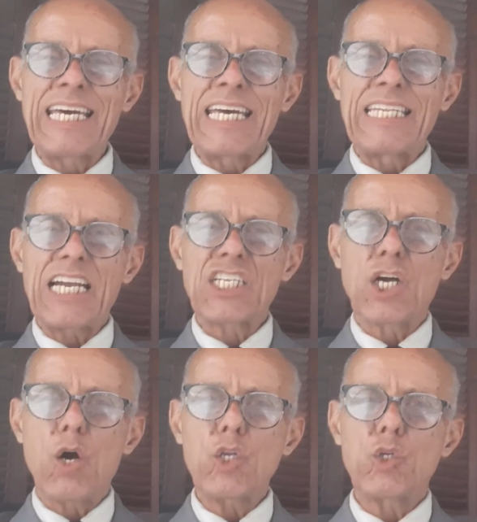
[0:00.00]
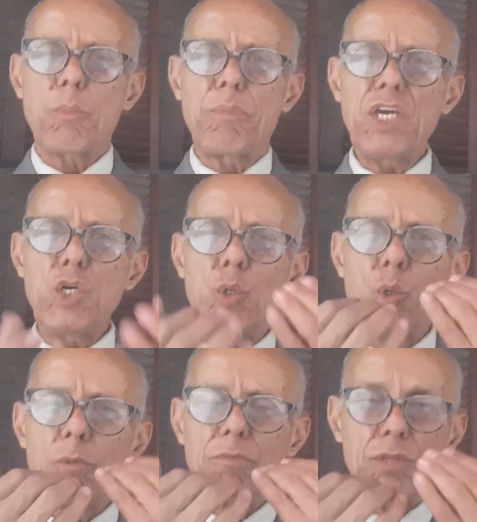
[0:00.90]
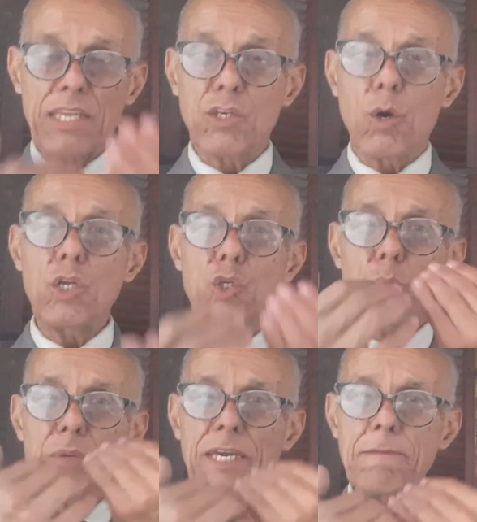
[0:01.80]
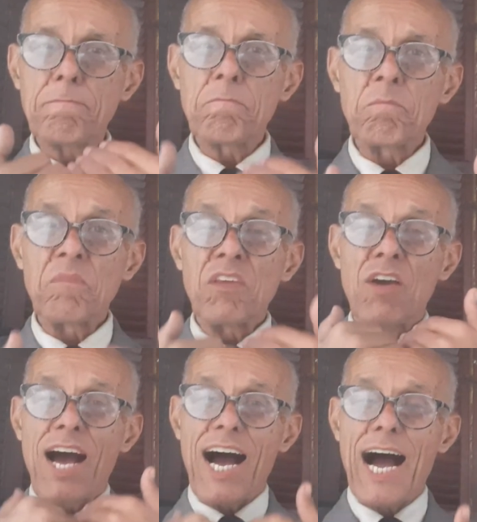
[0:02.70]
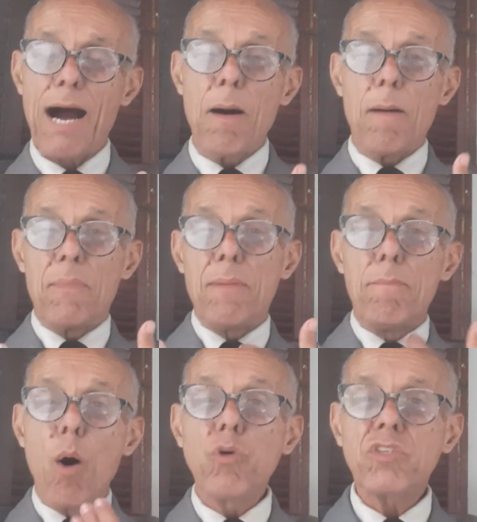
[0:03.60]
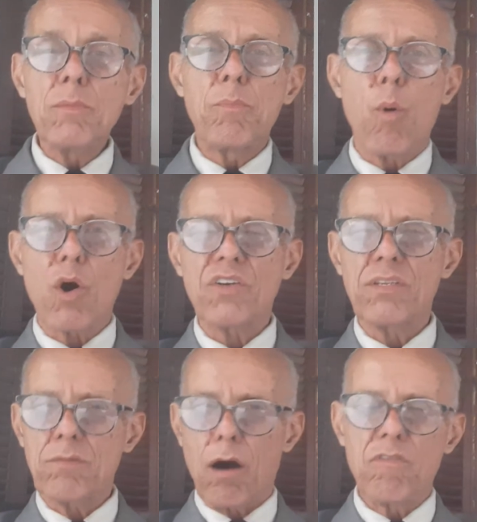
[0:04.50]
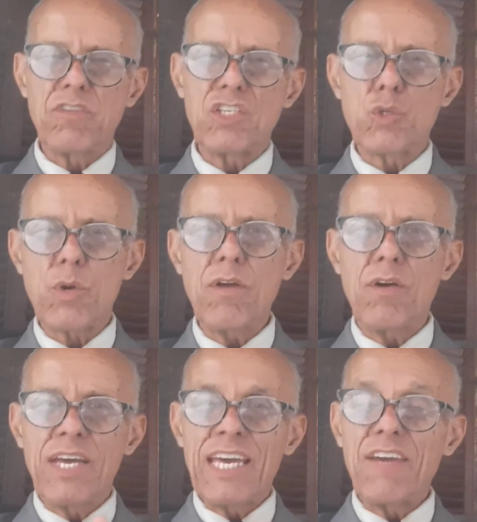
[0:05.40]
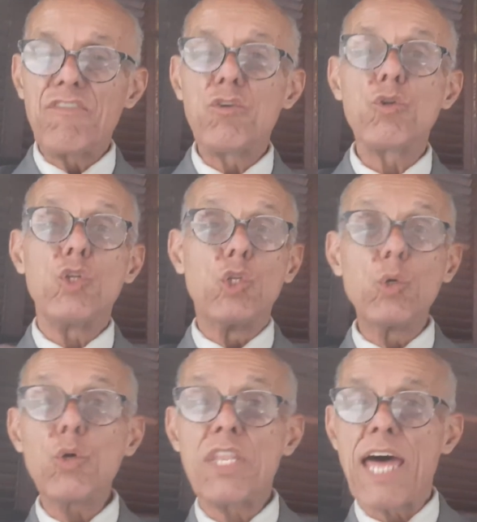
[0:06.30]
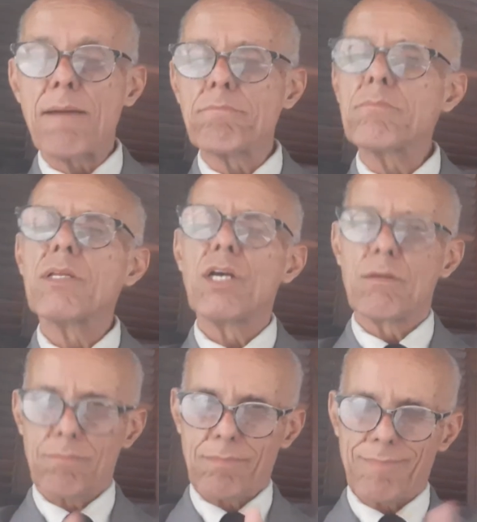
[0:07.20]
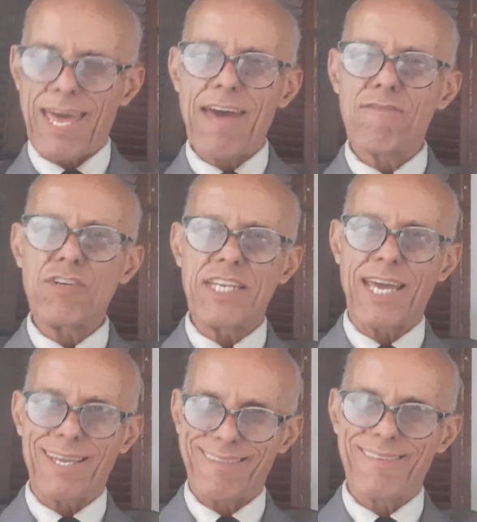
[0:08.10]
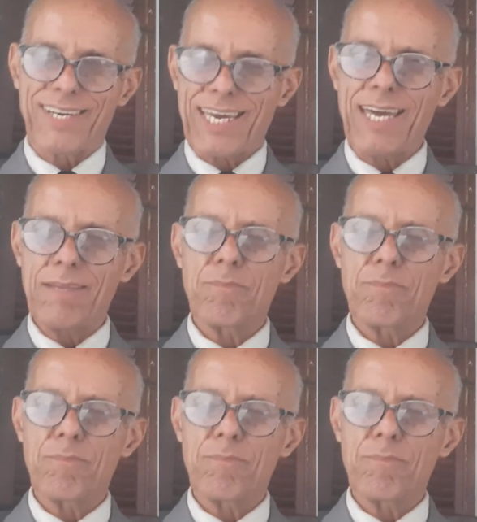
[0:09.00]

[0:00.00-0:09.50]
that's going to be the most important of the three if you do them every day. Okay,